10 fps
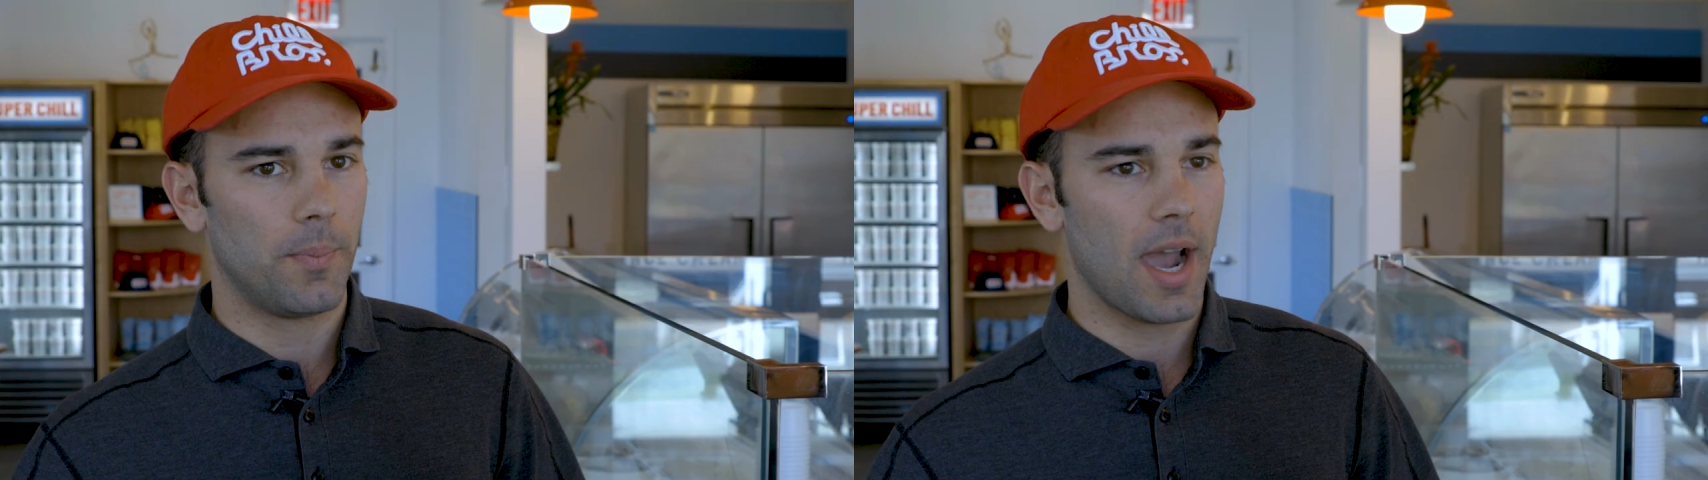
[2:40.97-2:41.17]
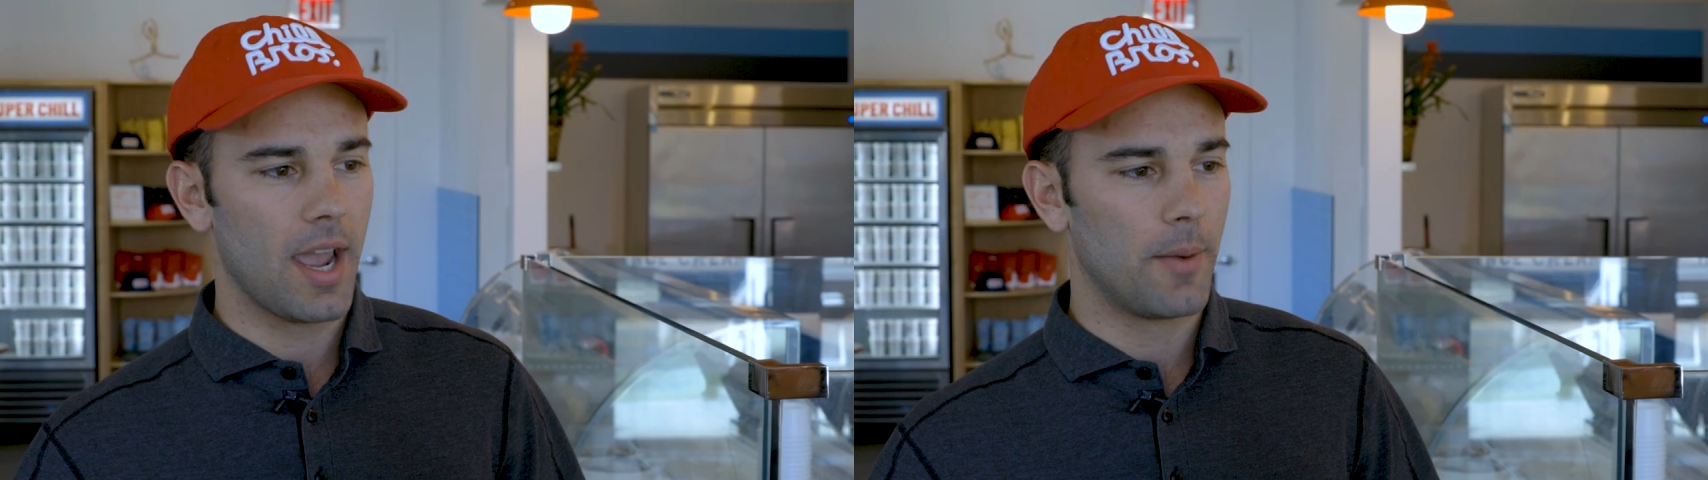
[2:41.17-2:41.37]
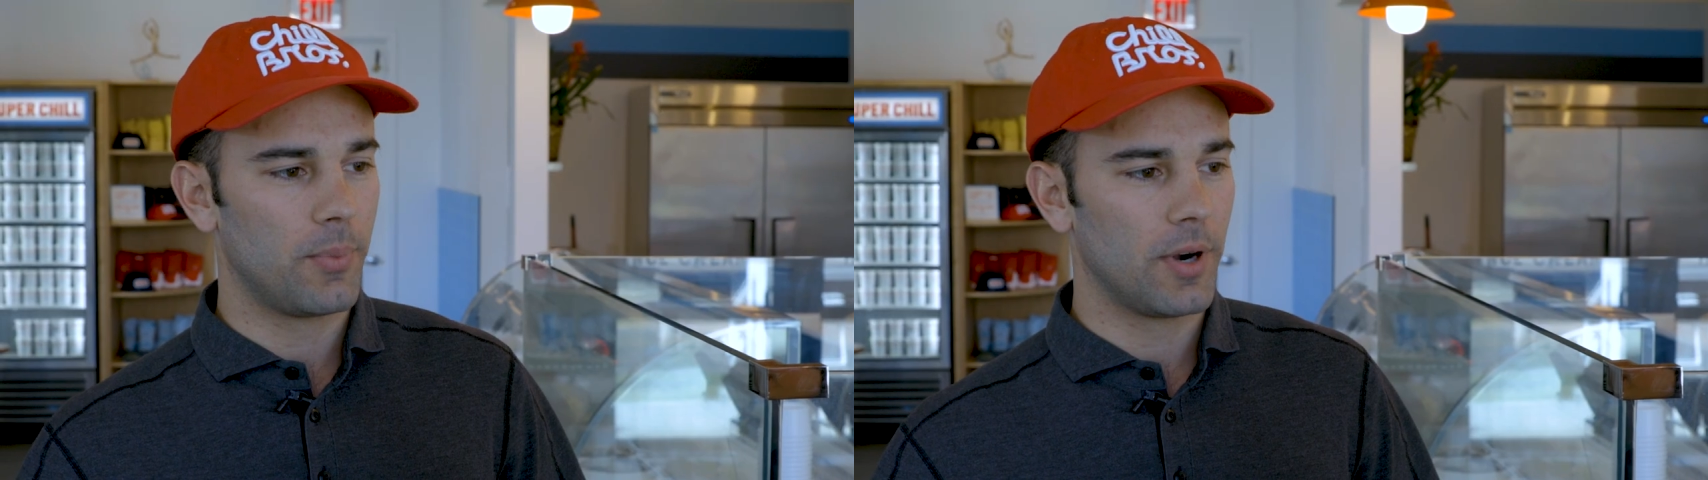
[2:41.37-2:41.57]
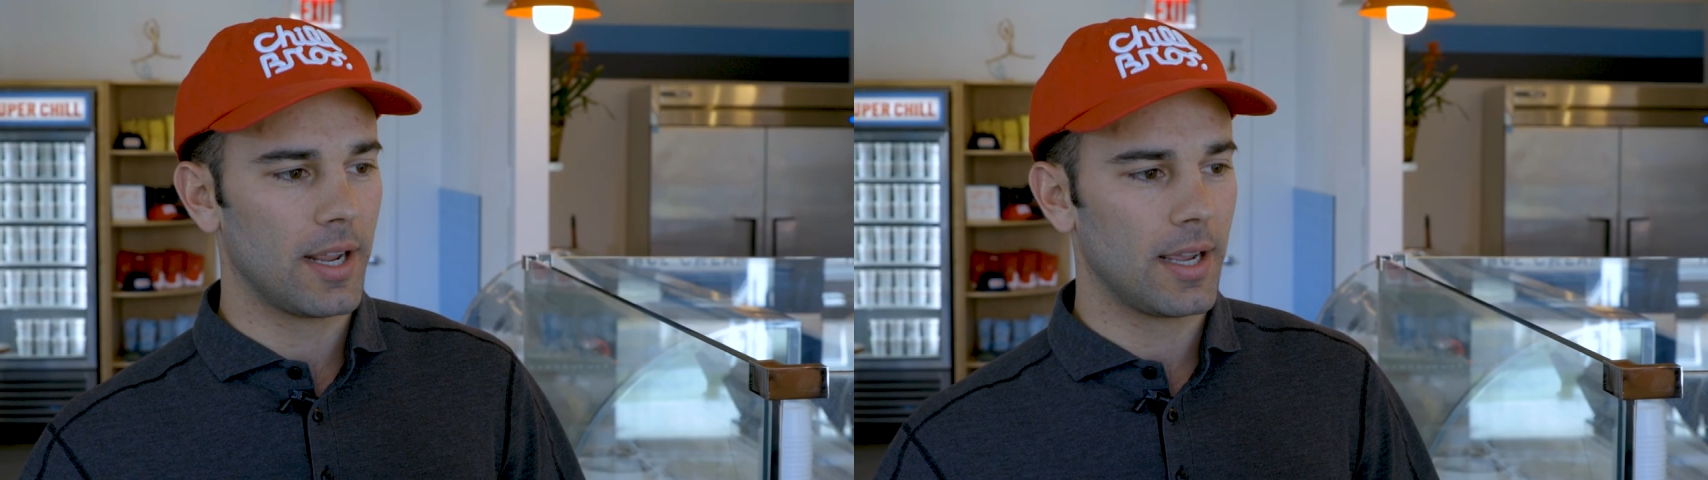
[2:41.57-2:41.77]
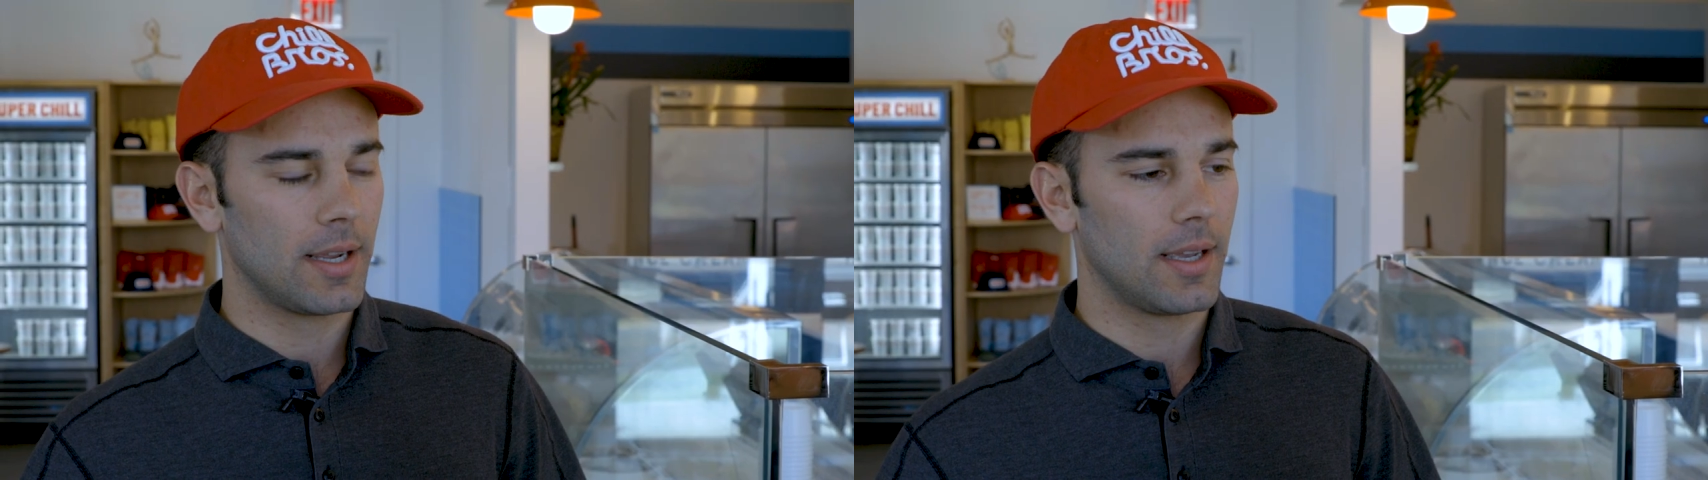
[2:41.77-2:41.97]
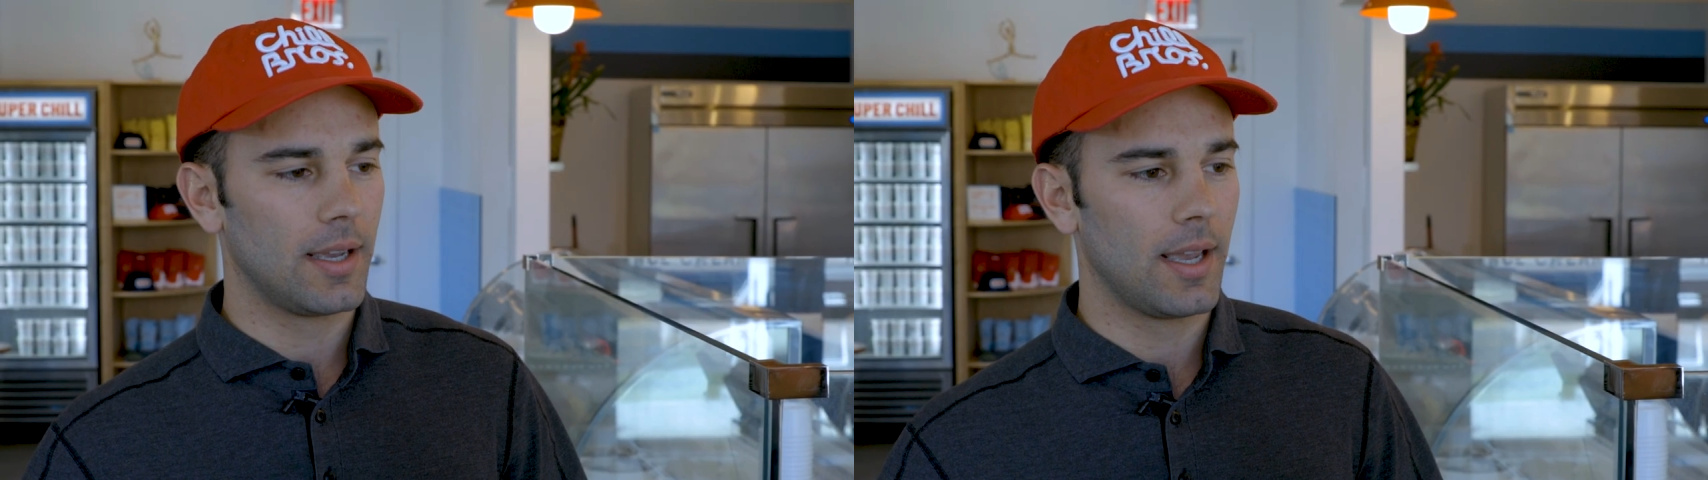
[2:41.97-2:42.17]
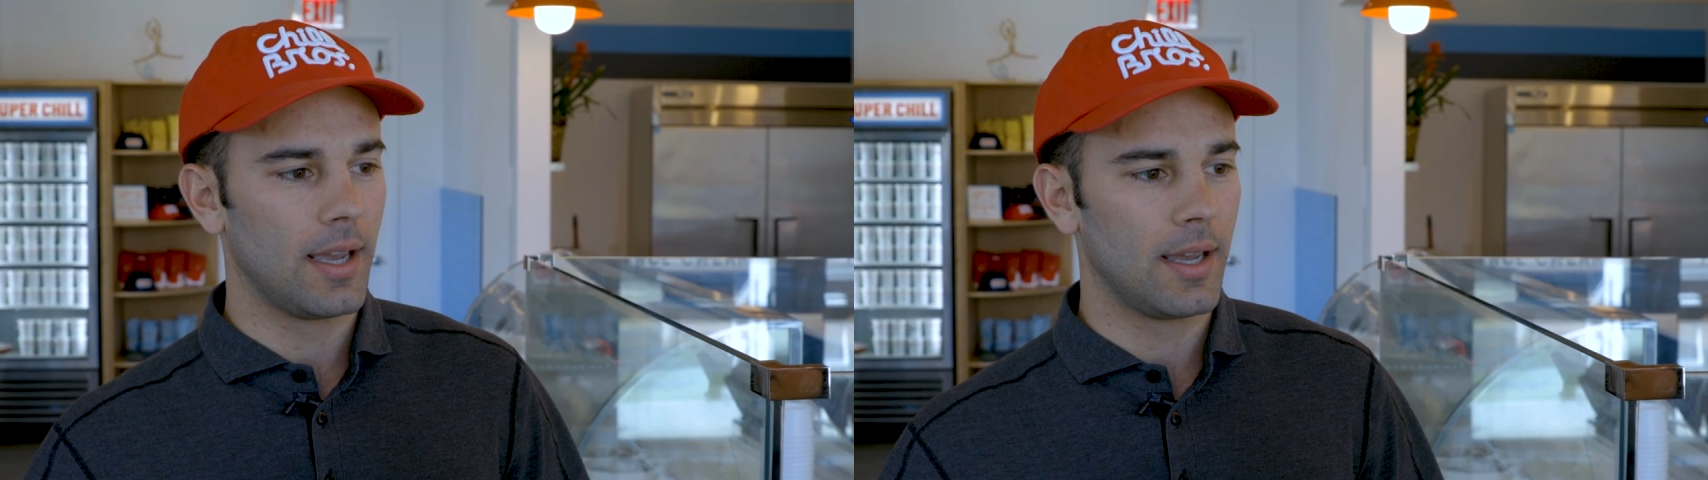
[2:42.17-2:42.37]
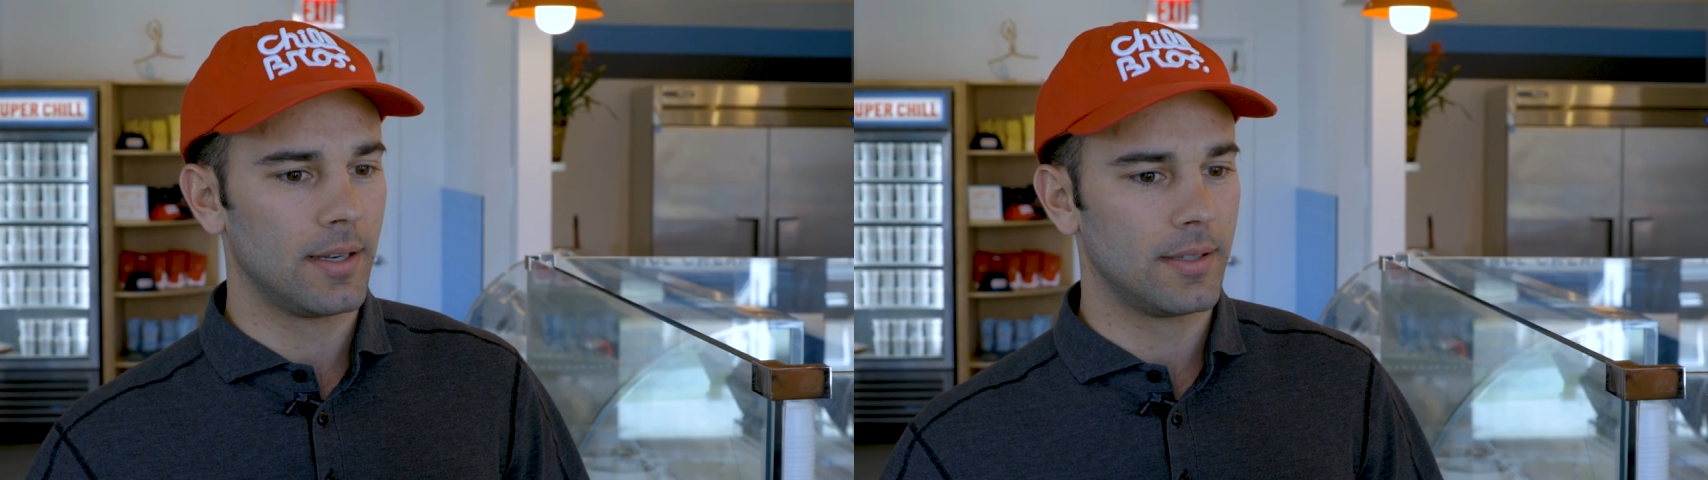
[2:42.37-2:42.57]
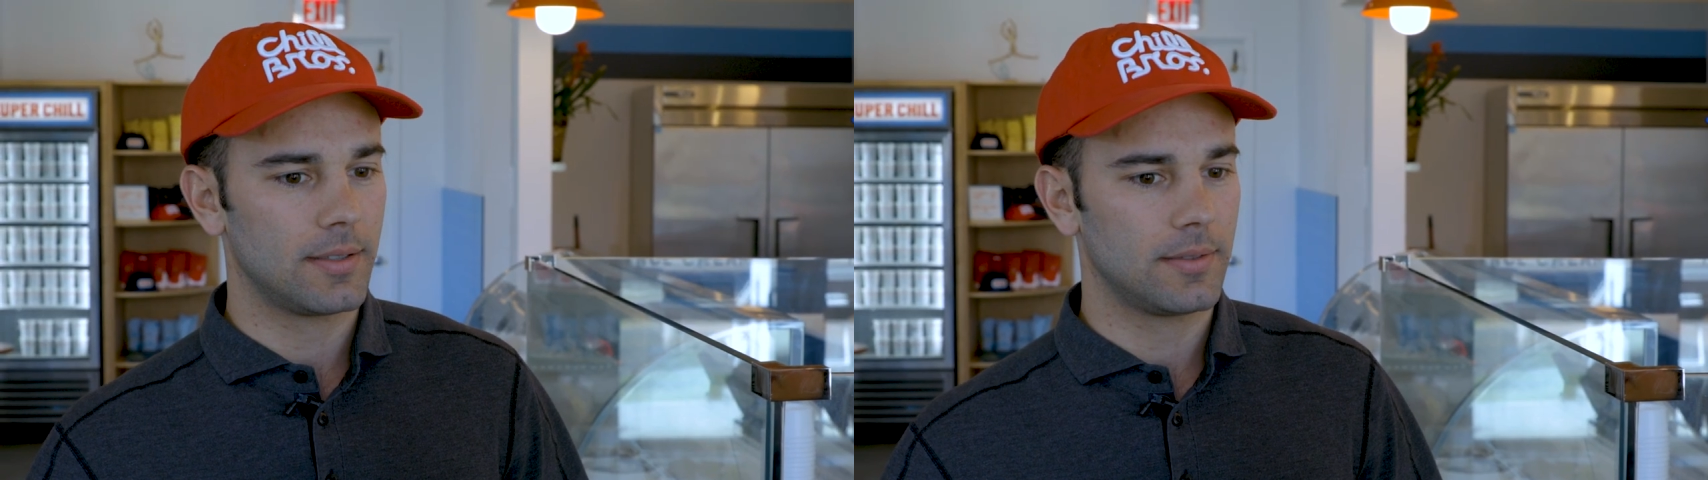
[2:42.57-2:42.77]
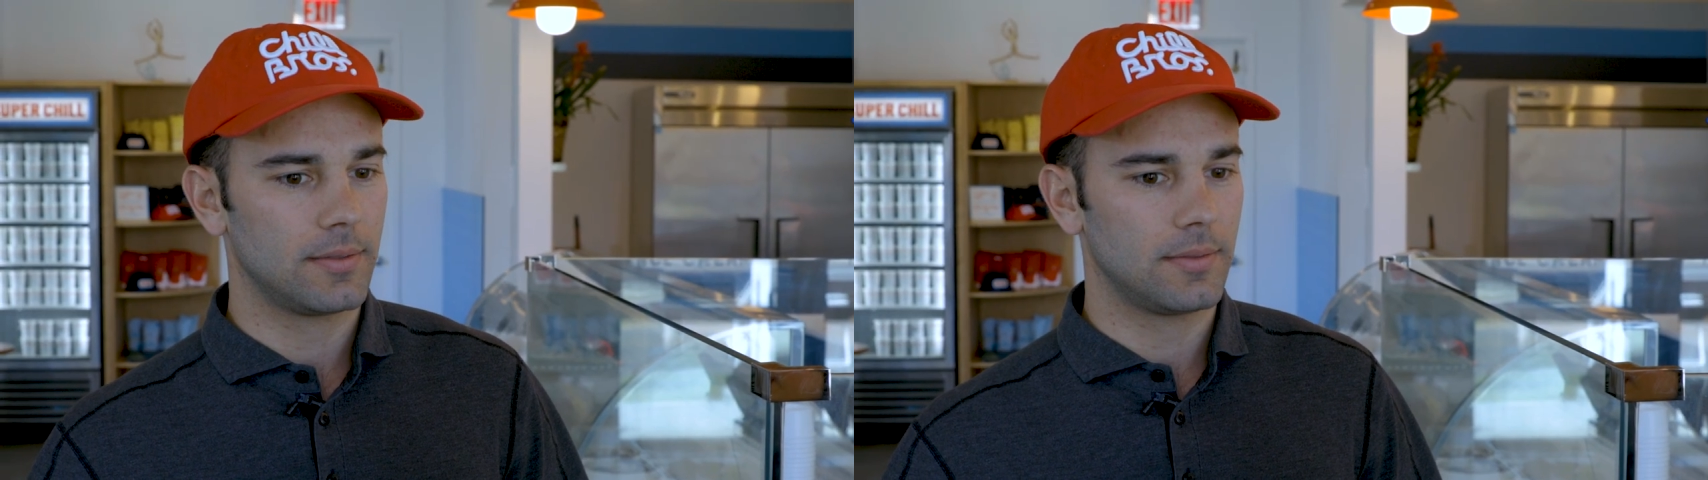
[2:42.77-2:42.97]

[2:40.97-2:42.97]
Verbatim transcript: my upbringing and